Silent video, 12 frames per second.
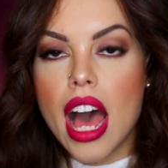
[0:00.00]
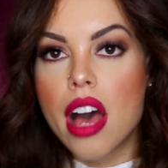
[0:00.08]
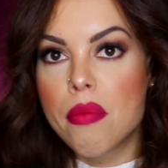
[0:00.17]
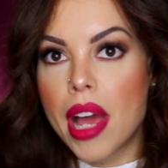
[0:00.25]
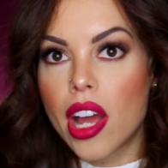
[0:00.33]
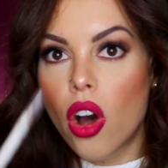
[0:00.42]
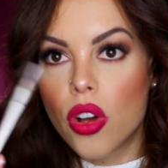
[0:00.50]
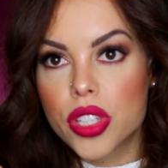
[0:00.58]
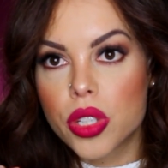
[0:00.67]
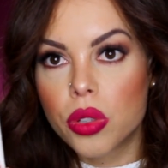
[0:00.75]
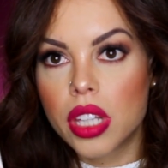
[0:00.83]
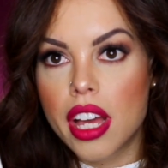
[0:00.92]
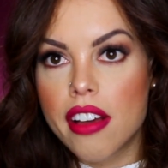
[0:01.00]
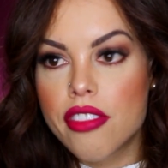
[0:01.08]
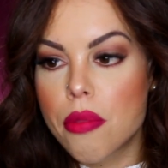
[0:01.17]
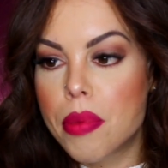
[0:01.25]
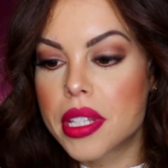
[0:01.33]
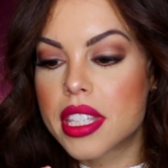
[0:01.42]
I also
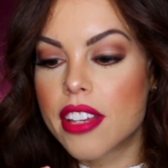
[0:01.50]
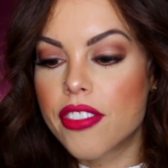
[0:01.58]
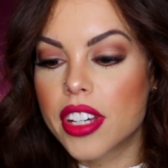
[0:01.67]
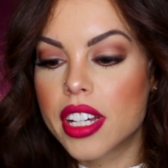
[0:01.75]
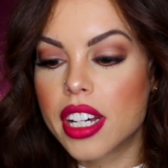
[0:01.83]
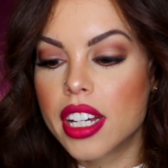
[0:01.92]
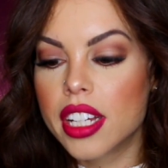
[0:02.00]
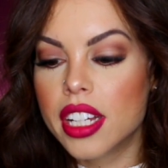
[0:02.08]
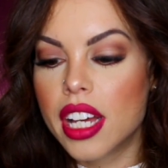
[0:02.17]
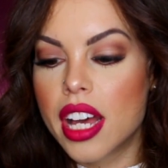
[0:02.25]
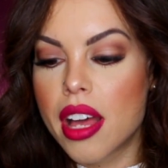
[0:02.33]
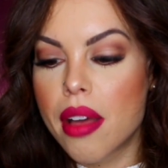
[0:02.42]
love the Pacifica